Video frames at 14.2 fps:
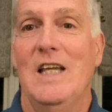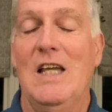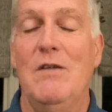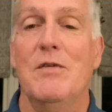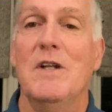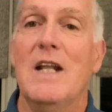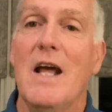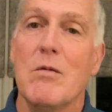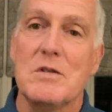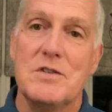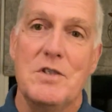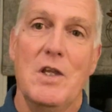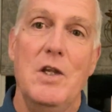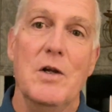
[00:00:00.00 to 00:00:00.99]
even now
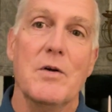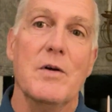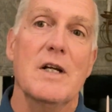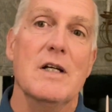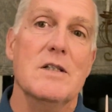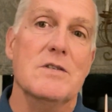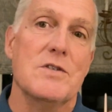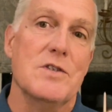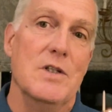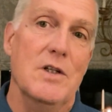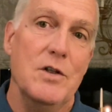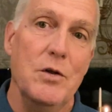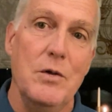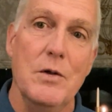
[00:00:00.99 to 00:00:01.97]
as the year ends and
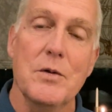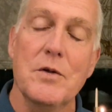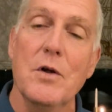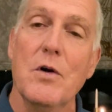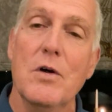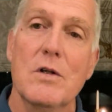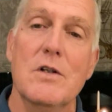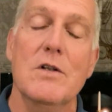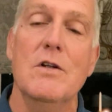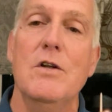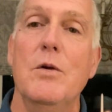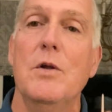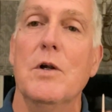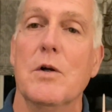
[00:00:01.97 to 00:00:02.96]
a
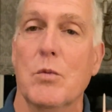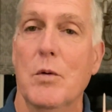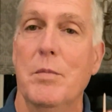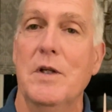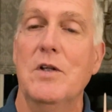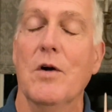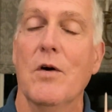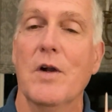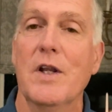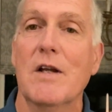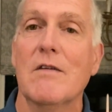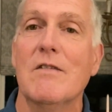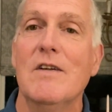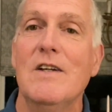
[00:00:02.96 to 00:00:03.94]
new year will be
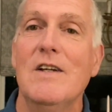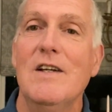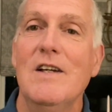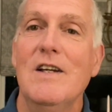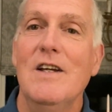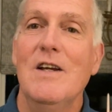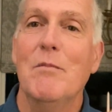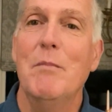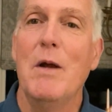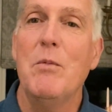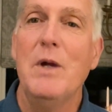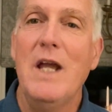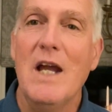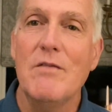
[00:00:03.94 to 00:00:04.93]
dawning. May
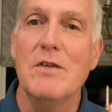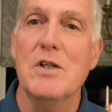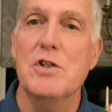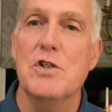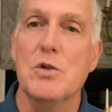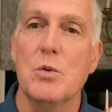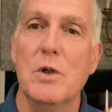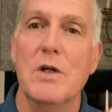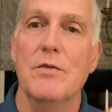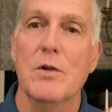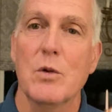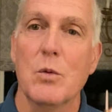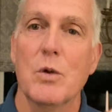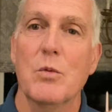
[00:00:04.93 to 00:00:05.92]
we have the joy of the
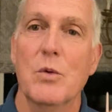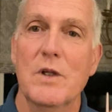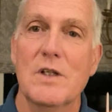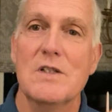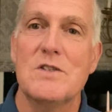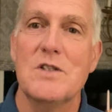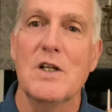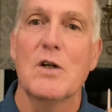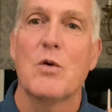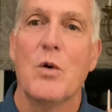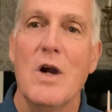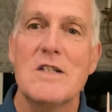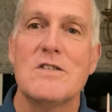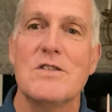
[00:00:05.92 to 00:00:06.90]
Lord with us, that
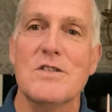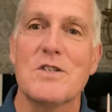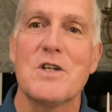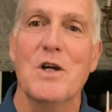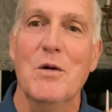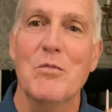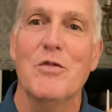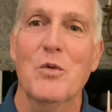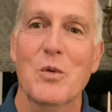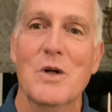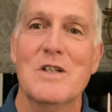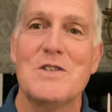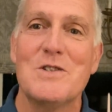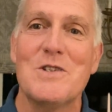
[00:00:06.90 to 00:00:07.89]
Christ has come
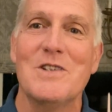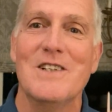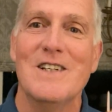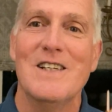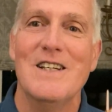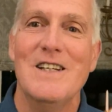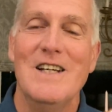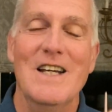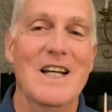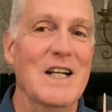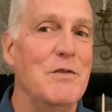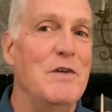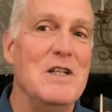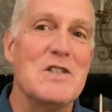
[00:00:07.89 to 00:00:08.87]
for us. And
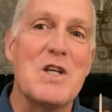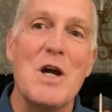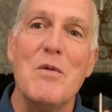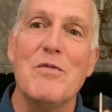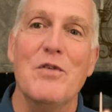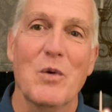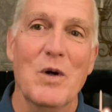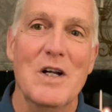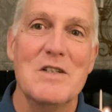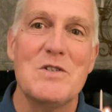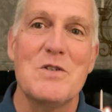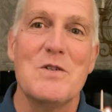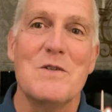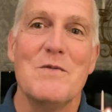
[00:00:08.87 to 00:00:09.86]
if he's come for
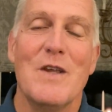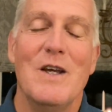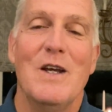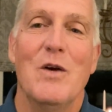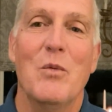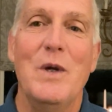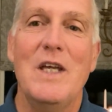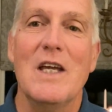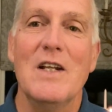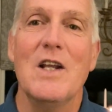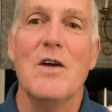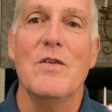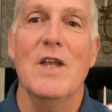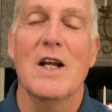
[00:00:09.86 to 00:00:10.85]
us, we can
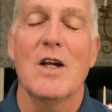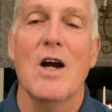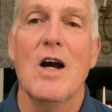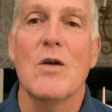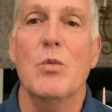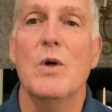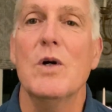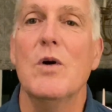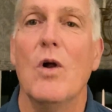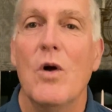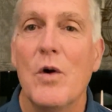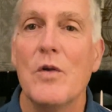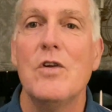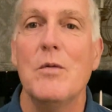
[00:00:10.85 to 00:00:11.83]
know that God will
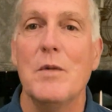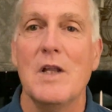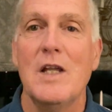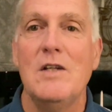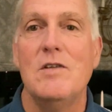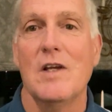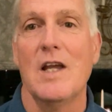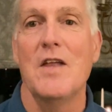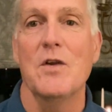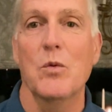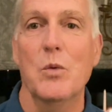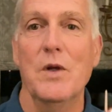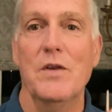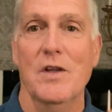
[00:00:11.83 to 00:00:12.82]
ultimately, together
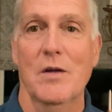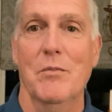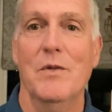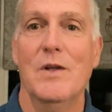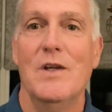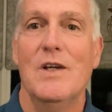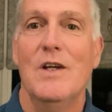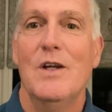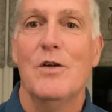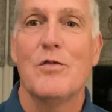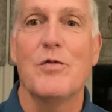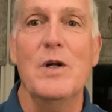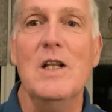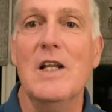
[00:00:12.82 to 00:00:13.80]
with him,
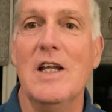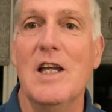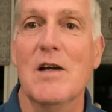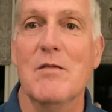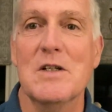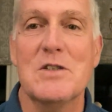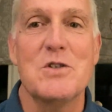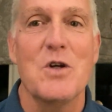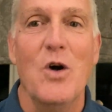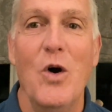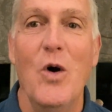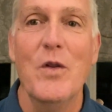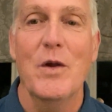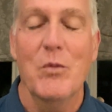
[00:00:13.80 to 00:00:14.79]
freely give us
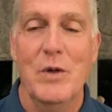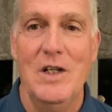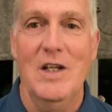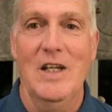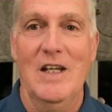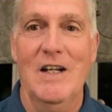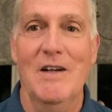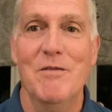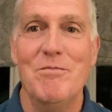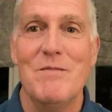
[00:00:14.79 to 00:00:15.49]
all that we need.